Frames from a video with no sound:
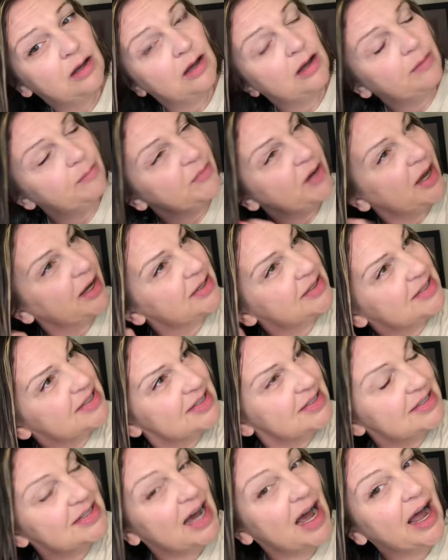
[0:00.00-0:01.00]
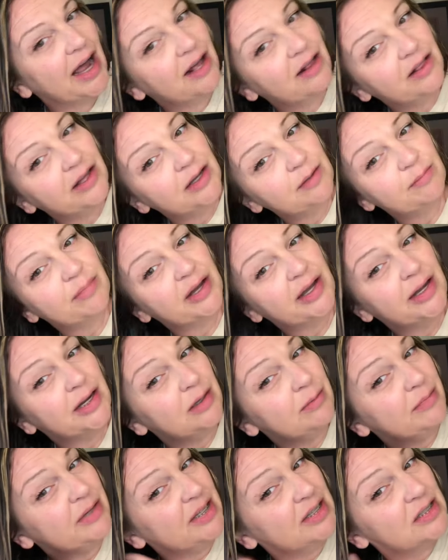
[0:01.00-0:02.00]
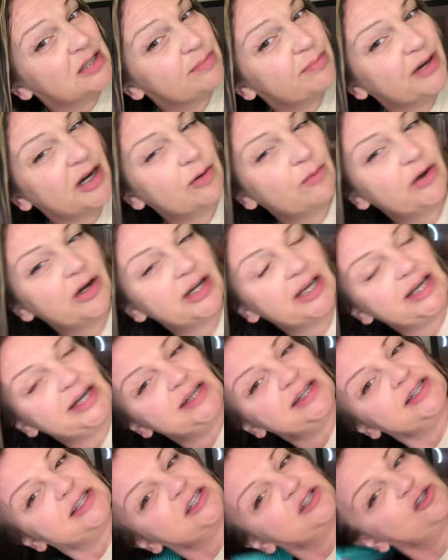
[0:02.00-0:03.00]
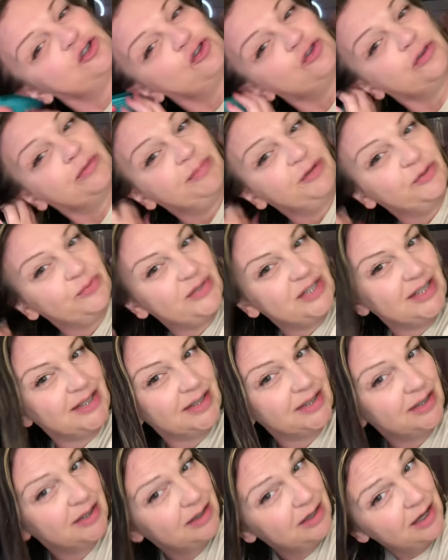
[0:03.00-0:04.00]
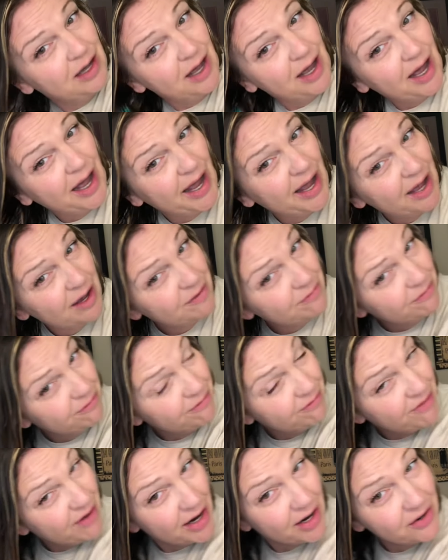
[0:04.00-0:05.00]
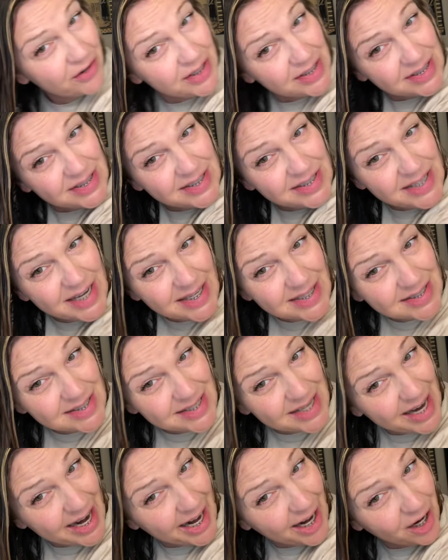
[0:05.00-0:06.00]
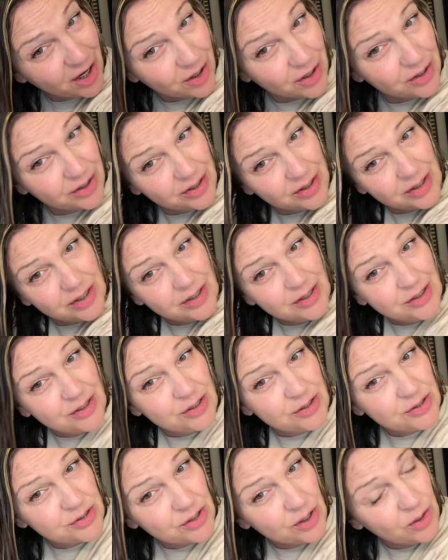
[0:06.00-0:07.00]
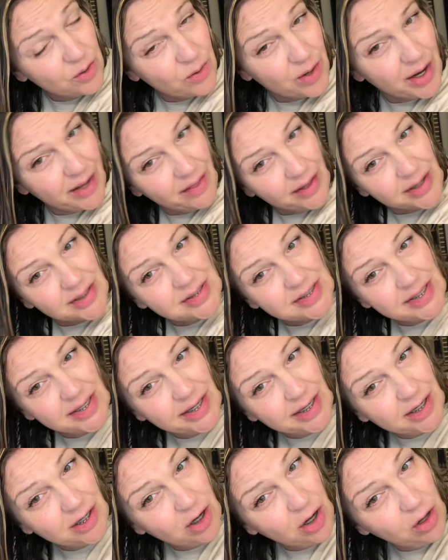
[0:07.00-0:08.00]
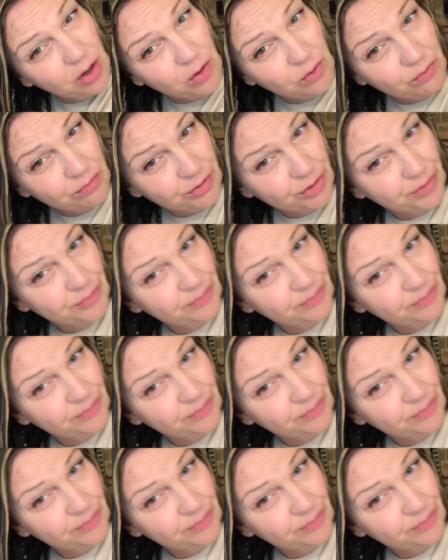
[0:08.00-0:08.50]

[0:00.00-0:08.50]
Not styling by any means, but I want to get it distributed. I have very dense hair, so I like to get it all over.